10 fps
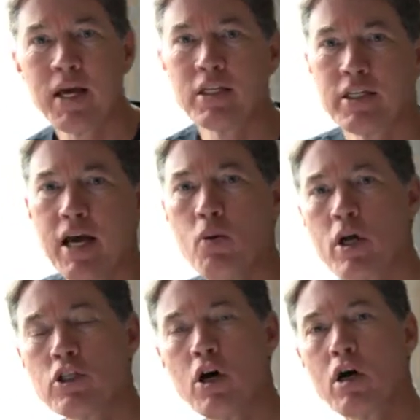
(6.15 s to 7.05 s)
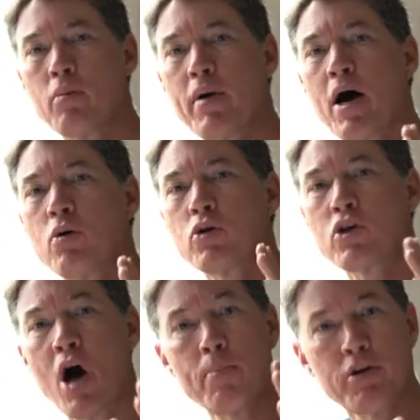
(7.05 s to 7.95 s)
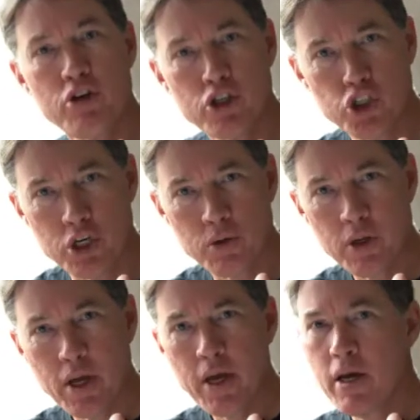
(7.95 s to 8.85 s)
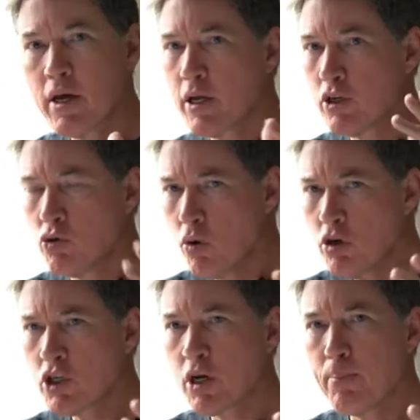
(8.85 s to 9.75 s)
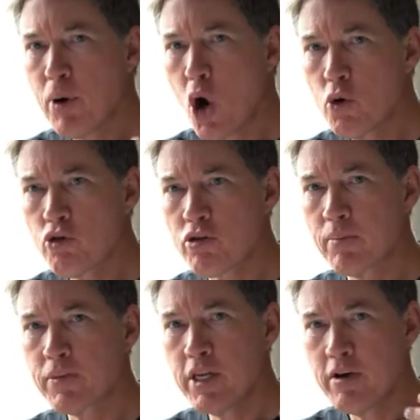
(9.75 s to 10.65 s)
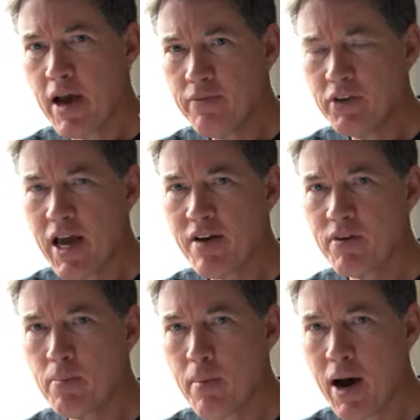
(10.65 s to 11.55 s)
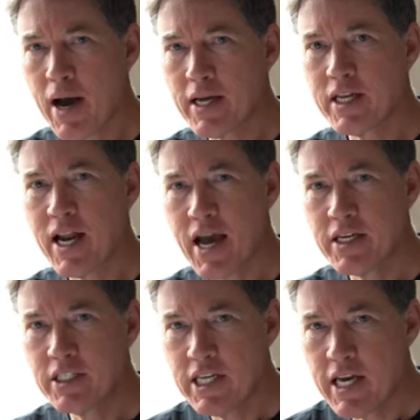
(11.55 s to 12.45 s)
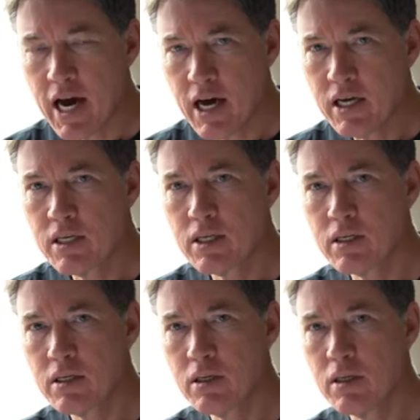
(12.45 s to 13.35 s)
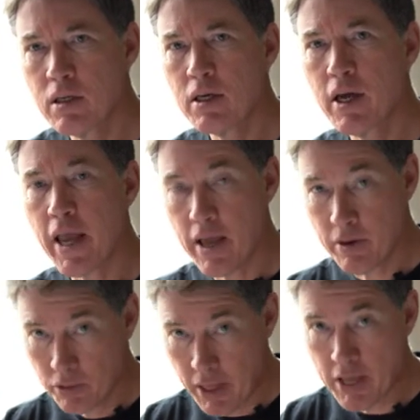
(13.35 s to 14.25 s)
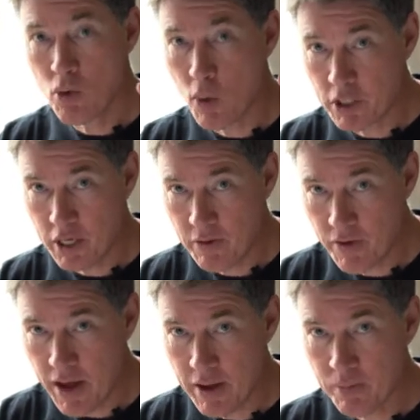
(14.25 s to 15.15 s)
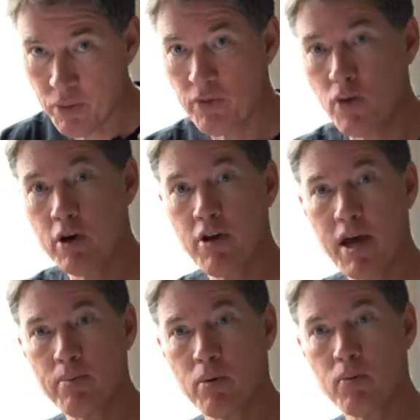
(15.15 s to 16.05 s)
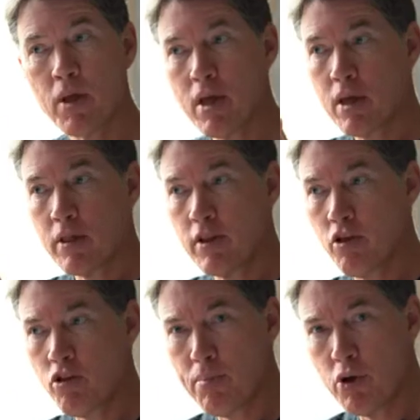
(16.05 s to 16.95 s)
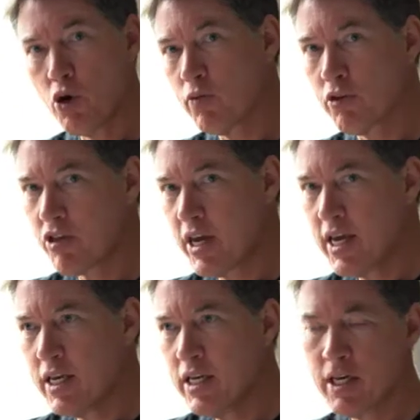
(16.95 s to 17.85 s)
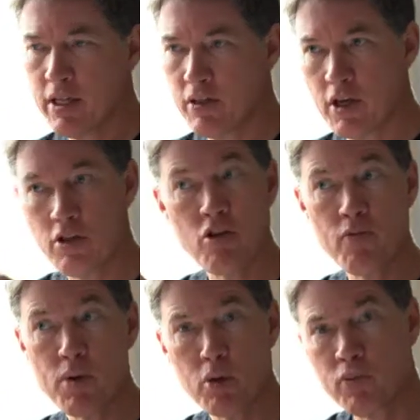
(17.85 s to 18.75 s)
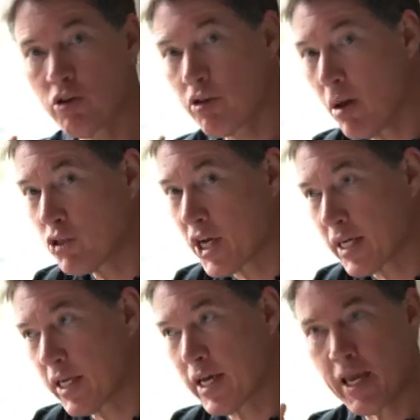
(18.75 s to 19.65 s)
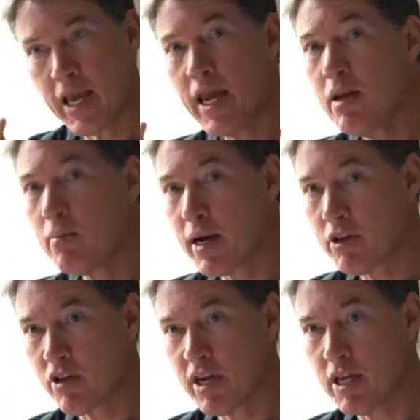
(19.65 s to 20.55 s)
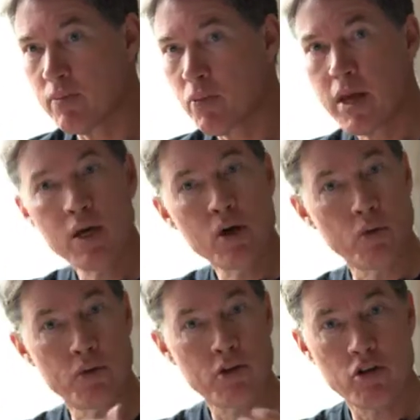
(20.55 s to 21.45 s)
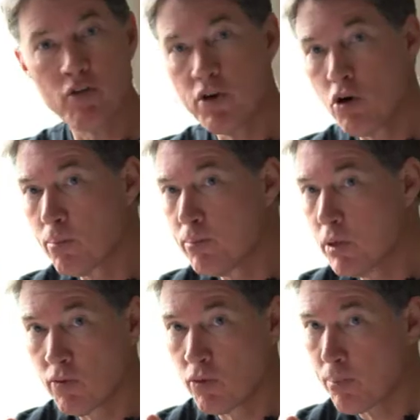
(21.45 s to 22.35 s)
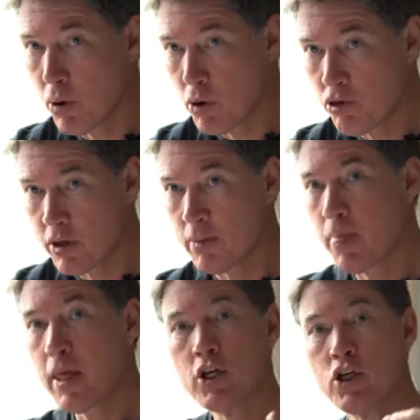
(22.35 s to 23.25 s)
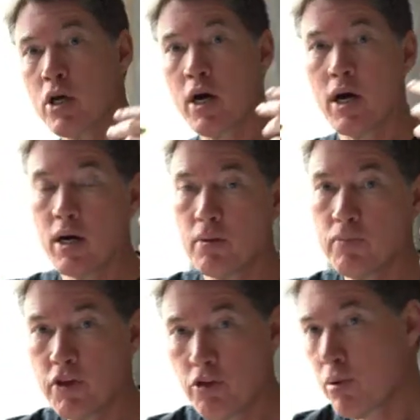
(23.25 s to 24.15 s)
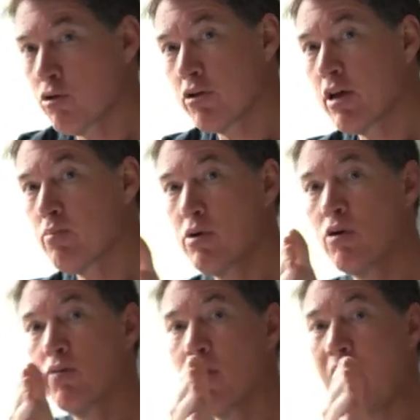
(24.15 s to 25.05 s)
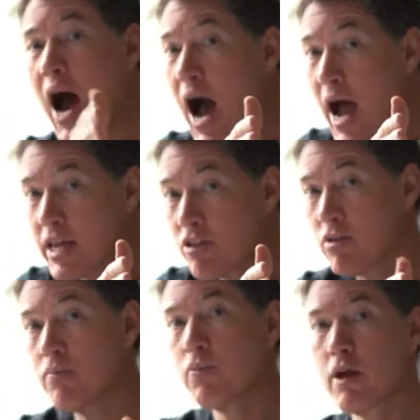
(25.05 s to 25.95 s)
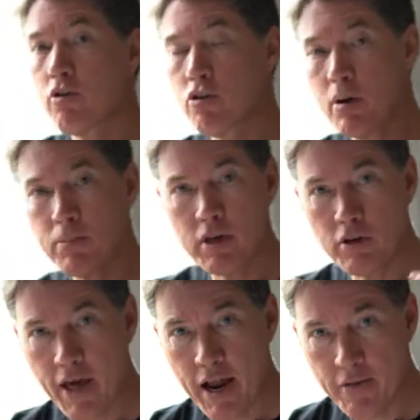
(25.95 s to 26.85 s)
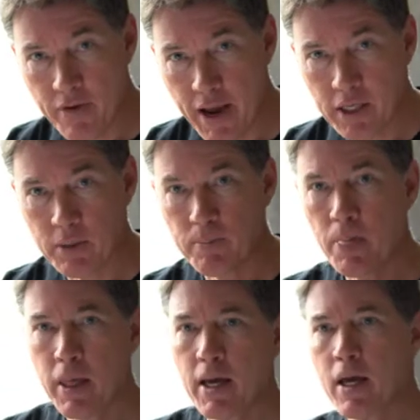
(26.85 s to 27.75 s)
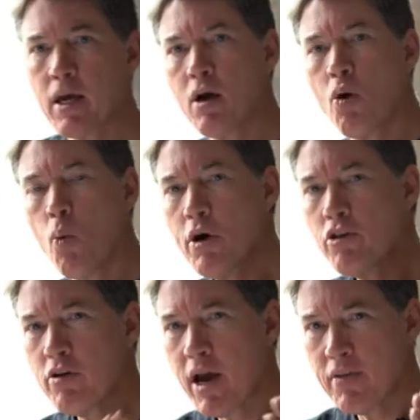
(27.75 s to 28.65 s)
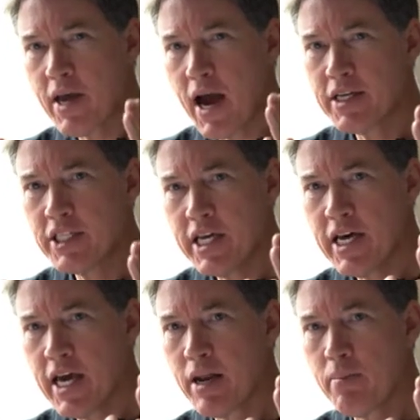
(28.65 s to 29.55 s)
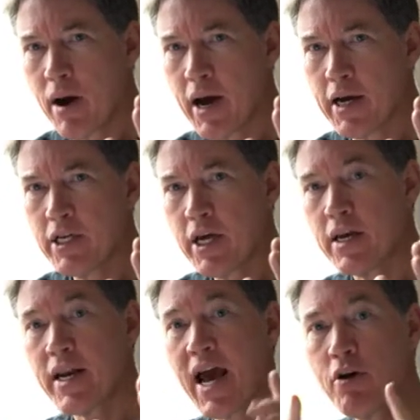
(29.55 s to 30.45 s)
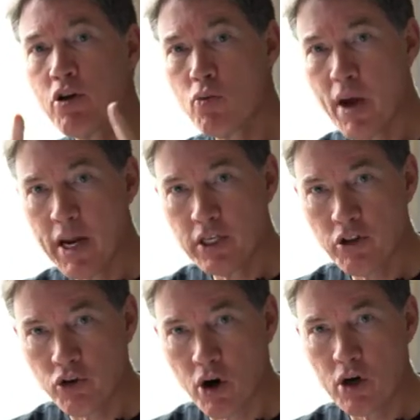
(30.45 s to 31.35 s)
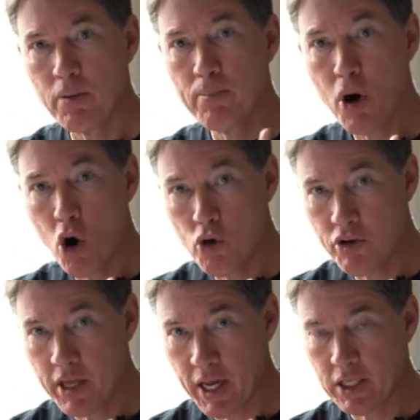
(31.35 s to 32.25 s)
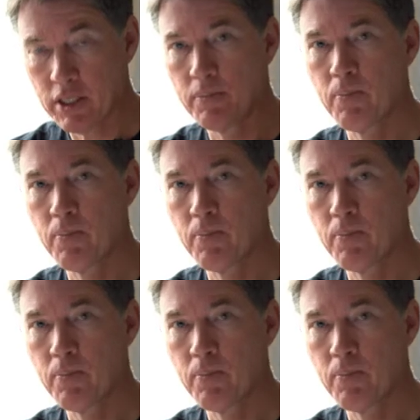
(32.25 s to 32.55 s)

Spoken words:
Today I want to talk about composition. In order to compose something, you have to have in mind an idea that you want to convey. For example, this is a beautiful scene, this is a beautiful subject in my scene, or this is a beautiful person, this person has beautiful eyes, or something to that effect. Once you have the idea in mind, now you're ready to start composing it.